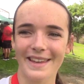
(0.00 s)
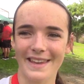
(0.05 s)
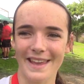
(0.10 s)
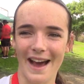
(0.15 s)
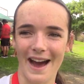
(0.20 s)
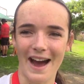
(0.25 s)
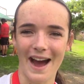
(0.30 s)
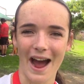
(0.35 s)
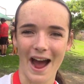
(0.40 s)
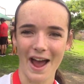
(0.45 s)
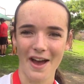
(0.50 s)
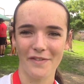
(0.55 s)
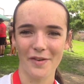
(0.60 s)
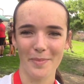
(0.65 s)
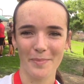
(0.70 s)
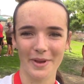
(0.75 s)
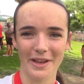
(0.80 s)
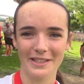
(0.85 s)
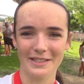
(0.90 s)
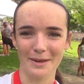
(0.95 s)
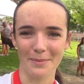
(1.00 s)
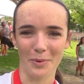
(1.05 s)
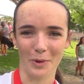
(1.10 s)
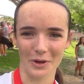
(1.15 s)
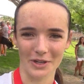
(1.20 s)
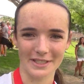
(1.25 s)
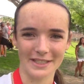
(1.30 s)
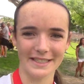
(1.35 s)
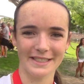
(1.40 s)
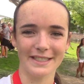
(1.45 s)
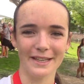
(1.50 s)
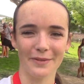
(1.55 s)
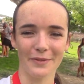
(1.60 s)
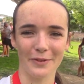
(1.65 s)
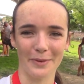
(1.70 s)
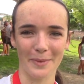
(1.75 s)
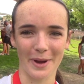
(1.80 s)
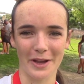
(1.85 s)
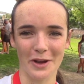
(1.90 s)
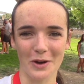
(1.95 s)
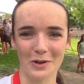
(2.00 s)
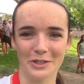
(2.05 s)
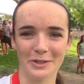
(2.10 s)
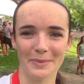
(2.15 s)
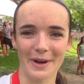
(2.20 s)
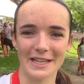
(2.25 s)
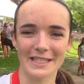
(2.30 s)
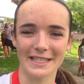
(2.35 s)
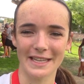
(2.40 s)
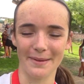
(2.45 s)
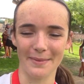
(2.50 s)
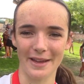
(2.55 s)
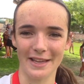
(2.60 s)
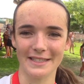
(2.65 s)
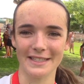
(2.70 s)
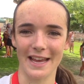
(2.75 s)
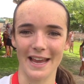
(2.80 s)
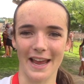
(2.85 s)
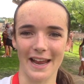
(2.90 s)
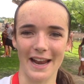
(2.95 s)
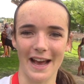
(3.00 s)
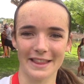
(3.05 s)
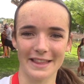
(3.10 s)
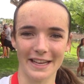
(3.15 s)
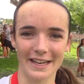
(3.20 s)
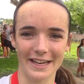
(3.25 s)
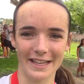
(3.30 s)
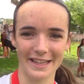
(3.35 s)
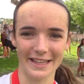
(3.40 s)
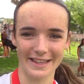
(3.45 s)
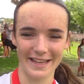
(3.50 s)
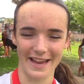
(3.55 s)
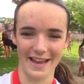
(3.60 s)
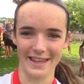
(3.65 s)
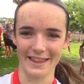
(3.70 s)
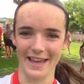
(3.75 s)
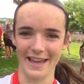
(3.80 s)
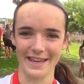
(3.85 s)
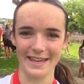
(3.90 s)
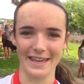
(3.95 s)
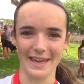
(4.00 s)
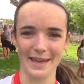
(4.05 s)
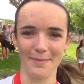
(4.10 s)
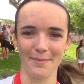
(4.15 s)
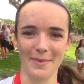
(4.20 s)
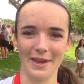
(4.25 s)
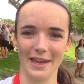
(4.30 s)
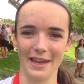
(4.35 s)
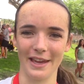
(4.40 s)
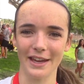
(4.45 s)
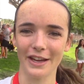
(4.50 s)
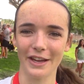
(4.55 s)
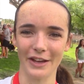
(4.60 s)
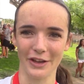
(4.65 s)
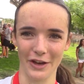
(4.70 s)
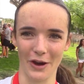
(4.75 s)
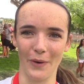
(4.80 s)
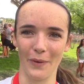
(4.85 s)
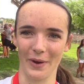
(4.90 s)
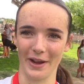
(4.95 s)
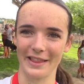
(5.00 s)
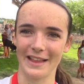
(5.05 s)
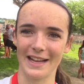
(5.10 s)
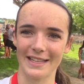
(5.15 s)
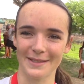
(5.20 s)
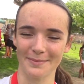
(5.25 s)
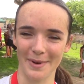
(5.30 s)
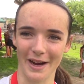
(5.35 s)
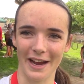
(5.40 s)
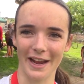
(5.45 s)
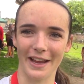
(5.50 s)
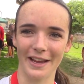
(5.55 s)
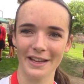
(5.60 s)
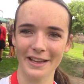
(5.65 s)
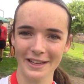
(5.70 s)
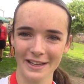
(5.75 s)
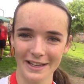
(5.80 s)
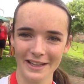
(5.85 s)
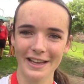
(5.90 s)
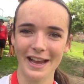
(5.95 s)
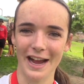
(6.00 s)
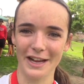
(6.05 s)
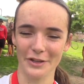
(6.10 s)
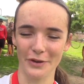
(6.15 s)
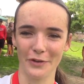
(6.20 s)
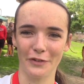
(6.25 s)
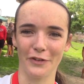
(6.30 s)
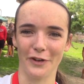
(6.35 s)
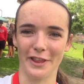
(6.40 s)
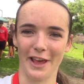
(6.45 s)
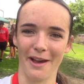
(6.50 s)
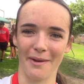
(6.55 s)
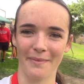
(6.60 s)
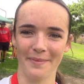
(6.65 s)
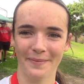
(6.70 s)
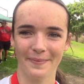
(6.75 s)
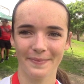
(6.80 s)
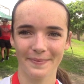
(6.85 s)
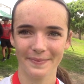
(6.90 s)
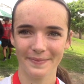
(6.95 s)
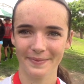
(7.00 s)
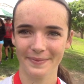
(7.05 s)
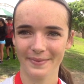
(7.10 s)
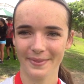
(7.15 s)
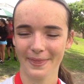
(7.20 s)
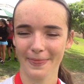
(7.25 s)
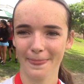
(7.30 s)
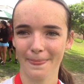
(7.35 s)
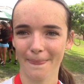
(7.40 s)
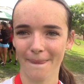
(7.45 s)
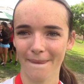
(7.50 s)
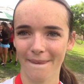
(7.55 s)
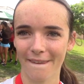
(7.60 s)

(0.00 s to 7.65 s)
Yeah, I have a big support system from my coach and my teammates, and at the end of the day, they keep me going. I do it for them.